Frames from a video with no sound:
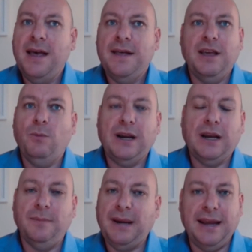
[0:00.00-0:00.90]
then we're
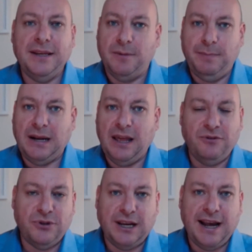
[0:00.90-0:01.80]
going to be hitting some big
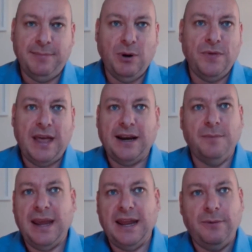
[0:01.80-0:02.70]
levels in cable, and that could
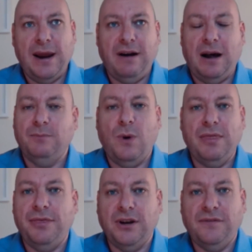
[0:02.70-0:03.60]
be anywhere up
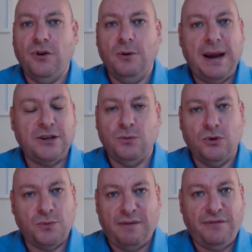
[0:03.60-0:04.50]
134 back
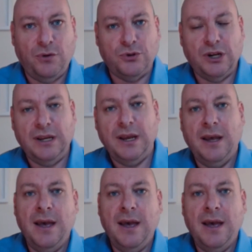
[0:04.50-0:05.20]
towards 140,